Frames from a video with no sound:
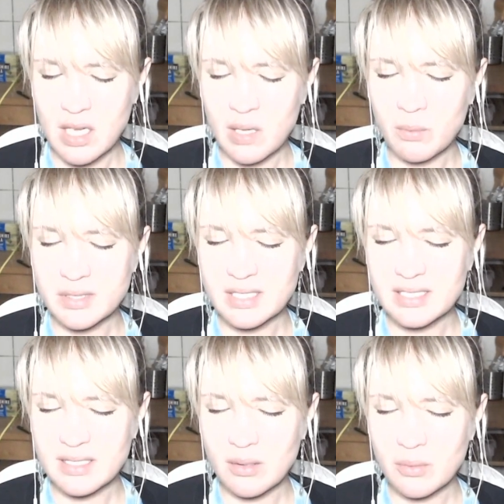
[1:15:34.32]
And what
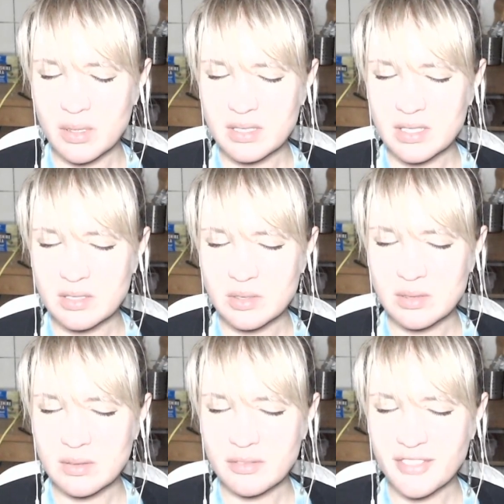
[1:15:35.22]
does
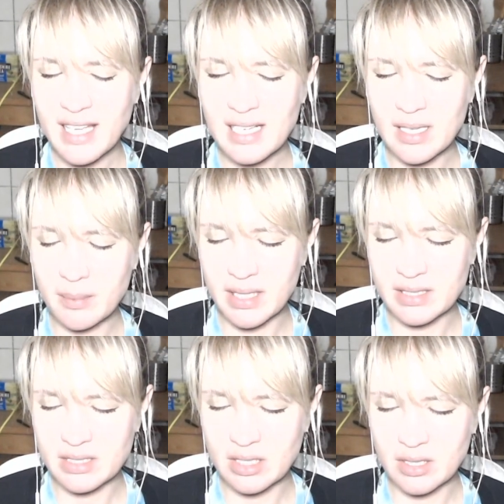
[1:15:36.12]
failure mean
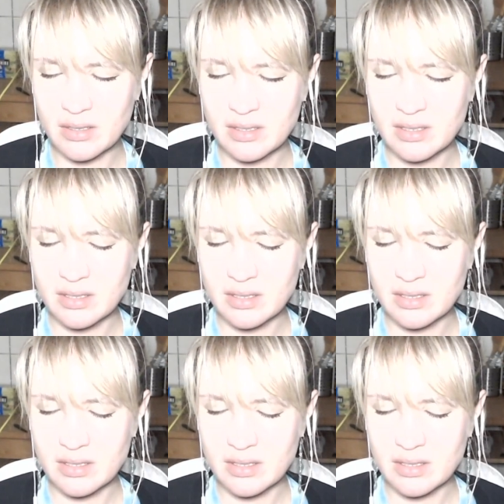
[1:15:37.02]
to you?